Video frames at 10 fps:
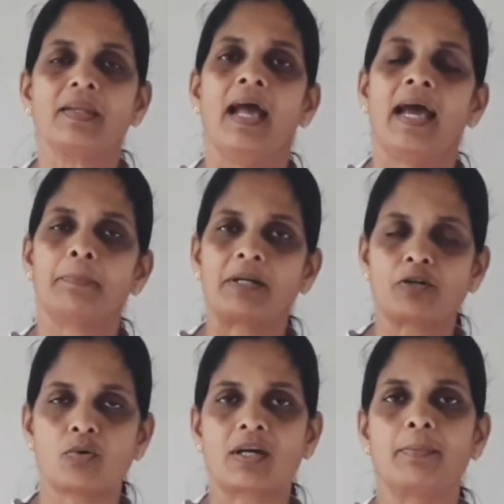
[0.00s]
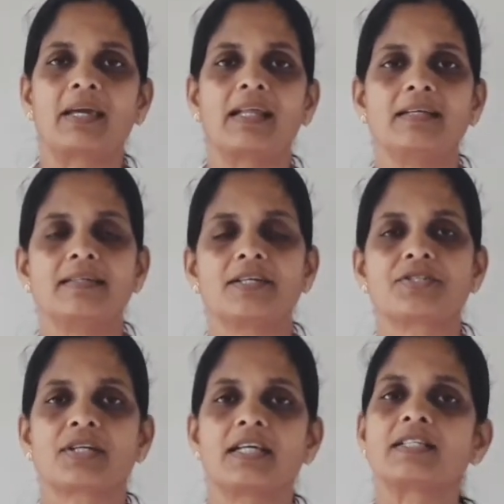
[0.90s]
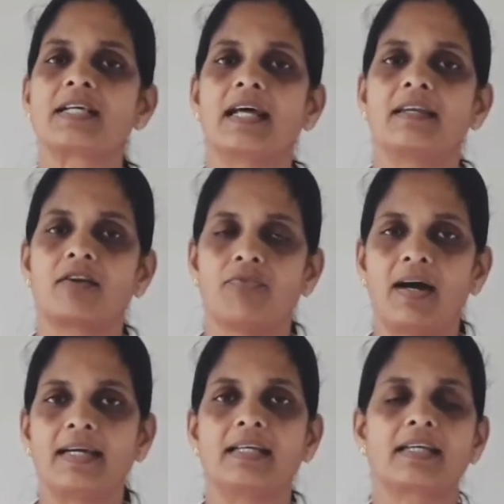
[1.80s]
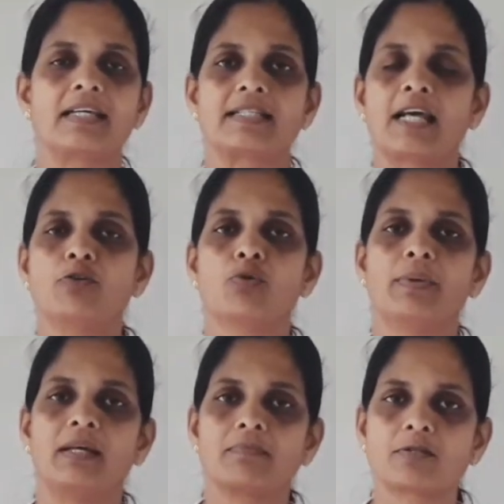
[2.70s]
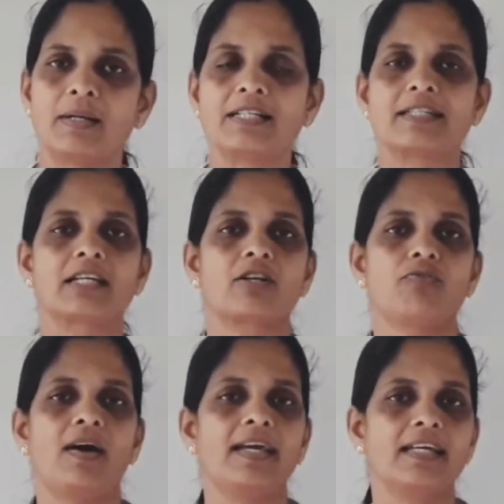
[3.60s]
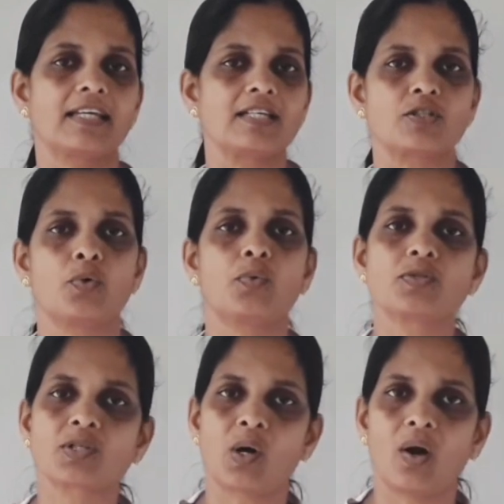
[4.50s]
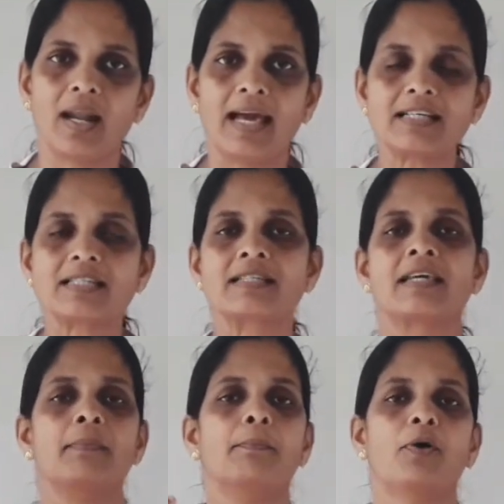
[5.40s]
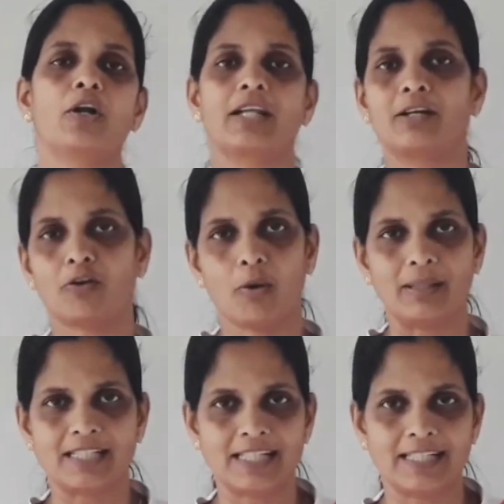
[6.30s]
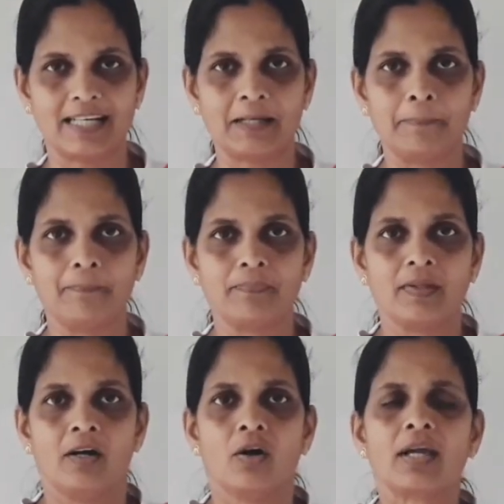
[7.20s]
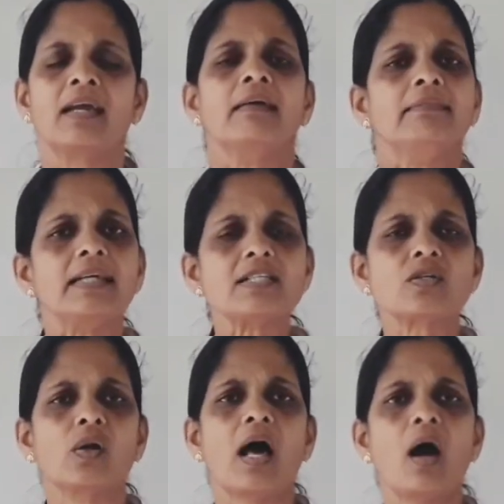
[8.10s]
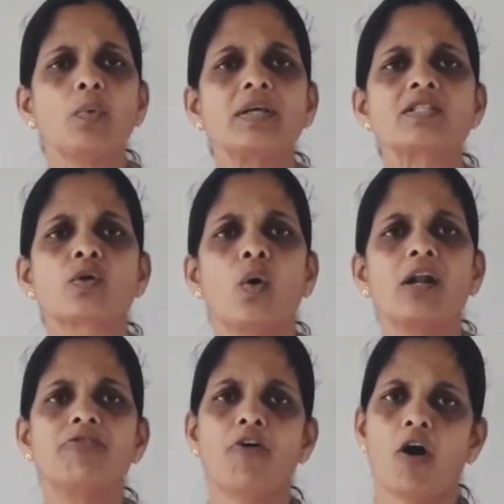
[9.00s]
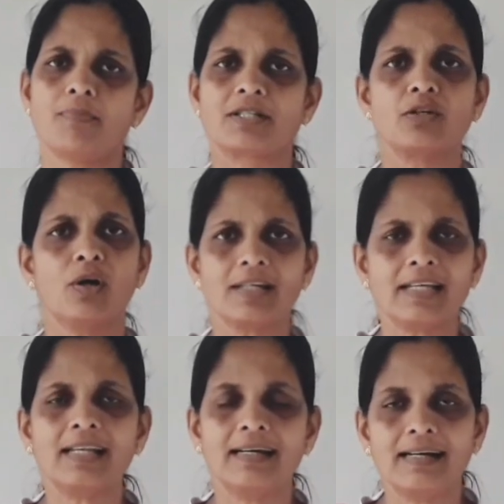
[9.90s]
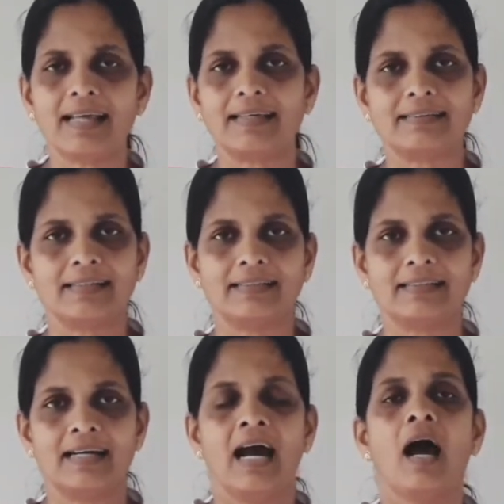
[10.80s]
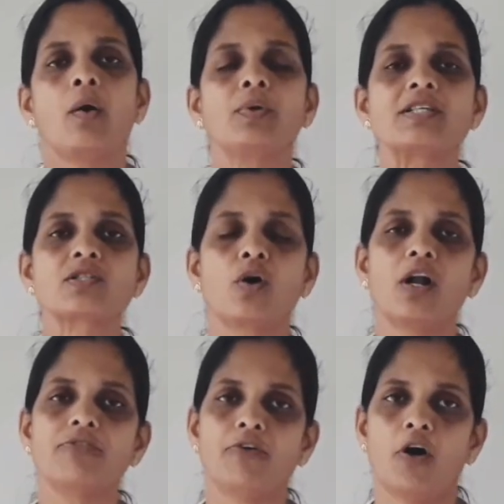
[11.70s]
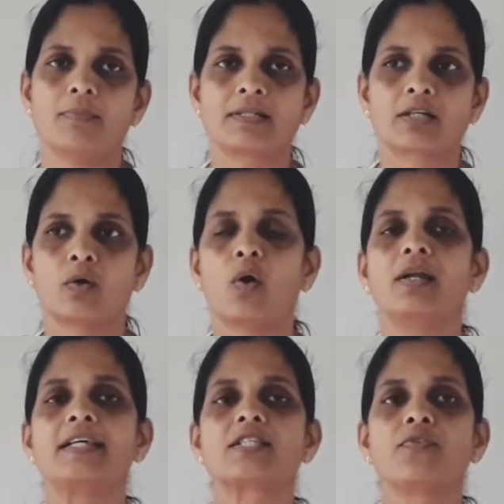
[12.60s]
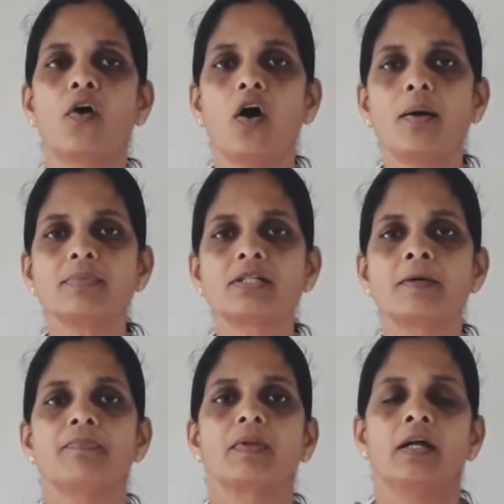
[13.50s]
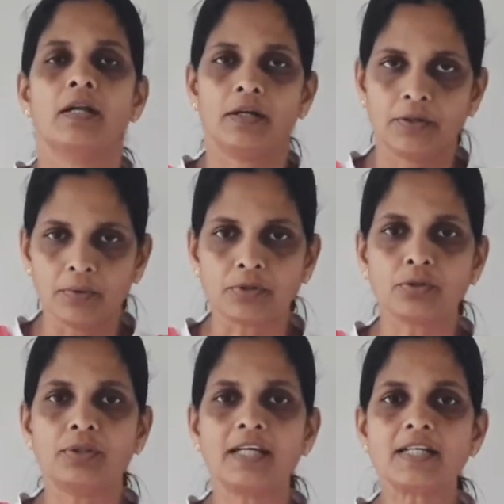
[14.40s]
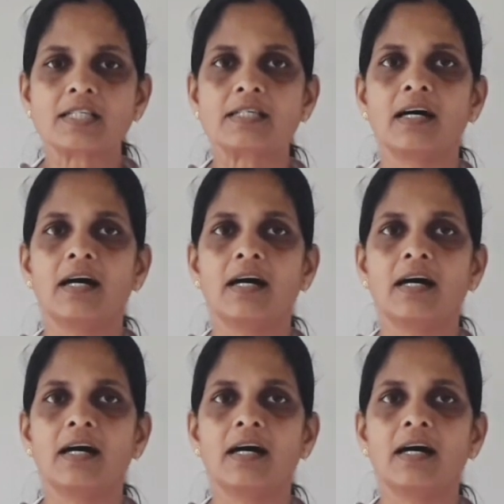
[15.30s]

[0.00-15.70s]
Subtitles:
and petrochemical industries and refineries, aluminum smelting refineries use coal as important raw material. Okay, this coal, how is coal formed? You already learned, I think. How is coal formed? Coal is formed due to this